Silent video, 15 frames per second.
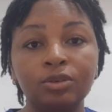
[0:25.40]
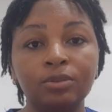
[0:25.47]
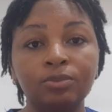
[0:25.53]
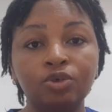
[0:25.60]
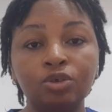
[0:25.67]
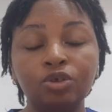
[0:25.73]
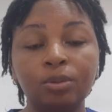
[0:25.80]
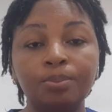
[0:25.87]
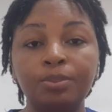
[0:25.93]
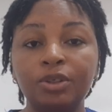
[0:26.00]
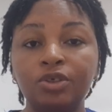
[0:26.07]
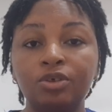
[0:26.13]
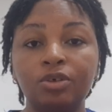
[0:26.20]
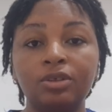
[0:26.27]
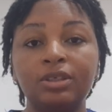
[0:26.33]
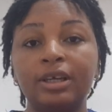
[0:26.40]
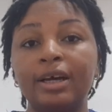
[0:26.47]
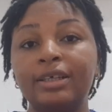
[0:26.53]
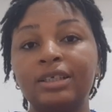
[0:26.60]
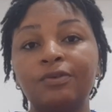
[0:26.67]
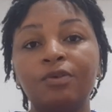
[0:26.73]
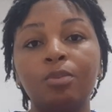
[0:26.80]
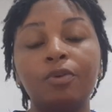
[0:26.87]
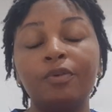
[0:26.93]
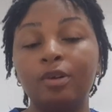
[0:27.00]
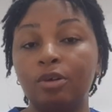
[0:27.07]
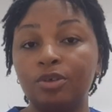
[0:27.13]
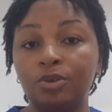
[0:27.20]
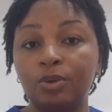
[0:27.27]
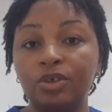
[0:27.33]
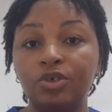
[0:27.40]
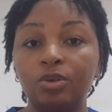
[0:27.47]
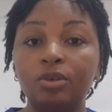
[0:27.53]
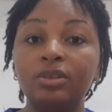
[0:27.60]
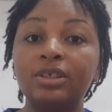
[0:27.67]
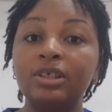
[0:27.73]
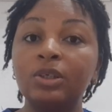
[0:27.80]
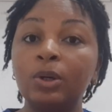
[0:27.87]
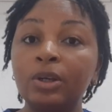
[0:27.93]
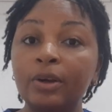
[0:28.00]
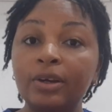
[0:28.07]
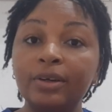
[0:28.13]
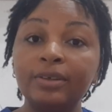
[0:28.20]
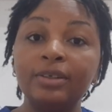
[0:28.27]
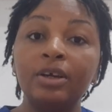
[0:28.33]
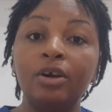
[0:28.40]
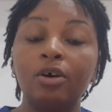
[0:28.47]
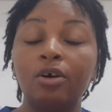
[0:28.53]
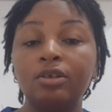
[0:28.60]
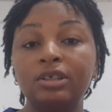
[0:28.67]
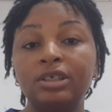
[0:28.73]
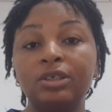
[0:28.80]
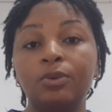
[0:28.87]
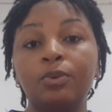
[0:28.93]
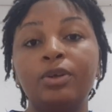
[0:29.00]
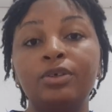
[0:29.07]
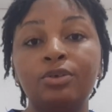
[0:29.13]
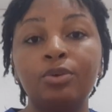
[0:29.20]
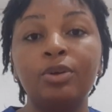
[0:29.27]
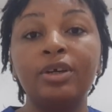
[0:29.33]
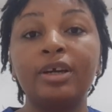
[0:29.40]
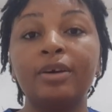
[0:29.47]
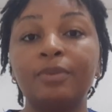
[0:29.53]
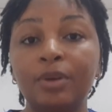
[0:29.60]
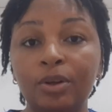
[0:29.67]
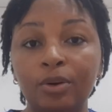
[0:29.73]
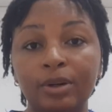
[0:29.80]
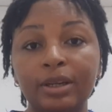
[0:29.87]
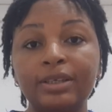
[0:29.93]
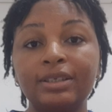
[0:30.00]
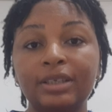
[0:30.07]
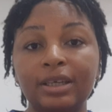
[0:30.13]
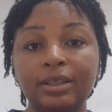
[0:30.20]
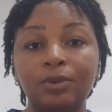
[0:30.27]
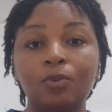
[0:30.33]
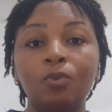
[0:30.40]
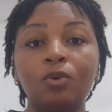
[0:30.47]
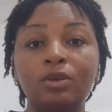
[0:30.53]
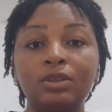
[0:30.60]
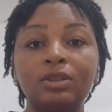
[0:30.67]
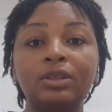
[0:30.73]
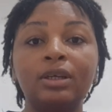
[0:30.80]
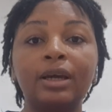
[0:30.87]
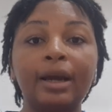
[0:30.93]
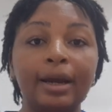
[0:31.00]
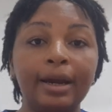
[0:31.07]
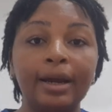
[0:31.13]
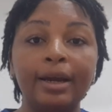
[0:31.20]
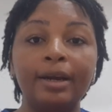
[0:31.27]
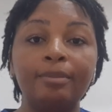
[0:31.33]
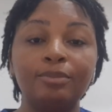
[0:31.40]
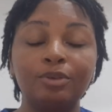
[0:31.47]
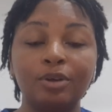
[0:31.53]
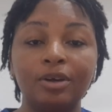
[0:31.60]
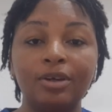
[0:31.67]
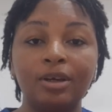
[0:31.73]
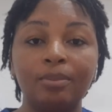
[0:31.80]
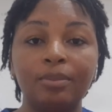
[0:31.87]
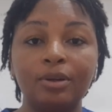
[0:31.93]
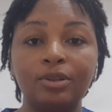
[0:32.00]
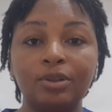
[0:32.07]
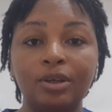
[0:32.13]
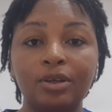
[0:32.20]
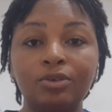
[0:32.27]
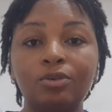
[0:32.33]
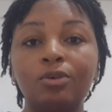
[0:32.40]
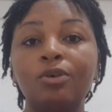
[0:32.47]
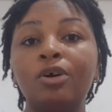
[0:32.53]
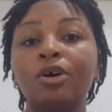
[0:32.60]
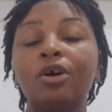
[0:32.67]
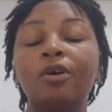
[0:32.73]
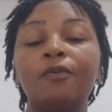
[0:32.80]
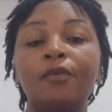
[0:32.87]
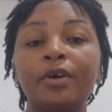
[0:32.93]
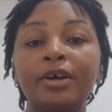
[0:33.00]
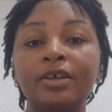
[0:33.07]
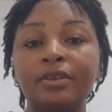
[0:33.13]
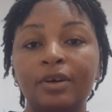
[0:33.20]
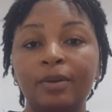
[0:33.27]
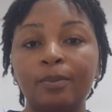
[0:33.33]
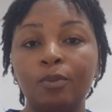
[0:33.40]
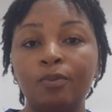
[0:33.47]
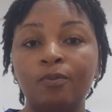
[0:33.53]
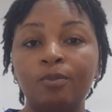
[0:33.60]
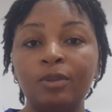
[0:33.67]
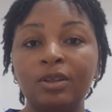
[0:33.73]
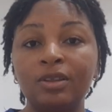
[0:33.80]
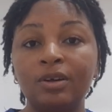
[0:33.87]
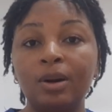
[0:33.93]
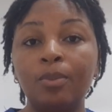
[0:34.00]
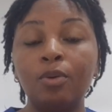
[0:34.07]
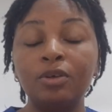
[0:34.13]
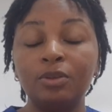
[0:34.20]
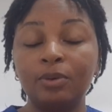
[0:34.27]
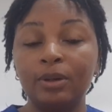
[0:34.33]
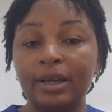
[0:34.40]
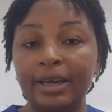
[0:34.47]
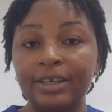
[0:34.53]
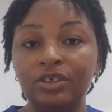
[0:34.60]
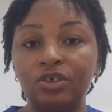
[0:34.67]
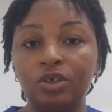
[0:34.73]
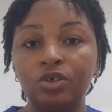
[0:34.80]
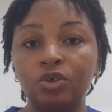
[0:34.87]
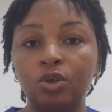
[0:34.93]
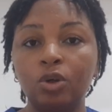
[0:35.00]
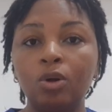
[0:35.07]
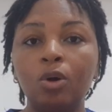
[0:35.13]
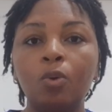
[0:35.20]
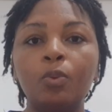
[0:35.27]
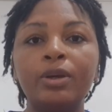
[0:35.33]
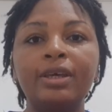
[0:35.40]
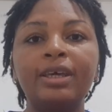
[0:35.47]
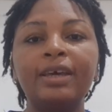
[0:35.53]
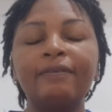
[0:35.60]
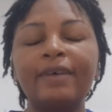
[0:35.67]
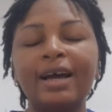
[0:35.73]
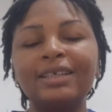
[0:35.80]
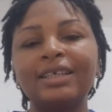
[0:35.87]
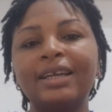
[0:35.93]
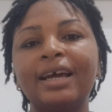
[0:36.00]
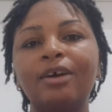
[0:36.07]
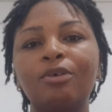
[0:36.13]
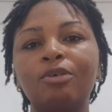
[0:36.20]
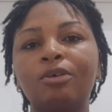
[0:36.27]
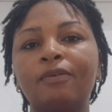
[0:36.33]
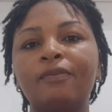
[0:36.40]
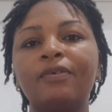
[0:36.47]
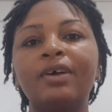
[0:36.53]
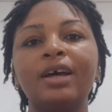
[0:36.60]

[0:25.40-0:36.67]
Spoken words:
show some pictures as a form of illustration on the screen so you can really understand what I am talking about. Okay, so for intramuscular injection, we give at an angle of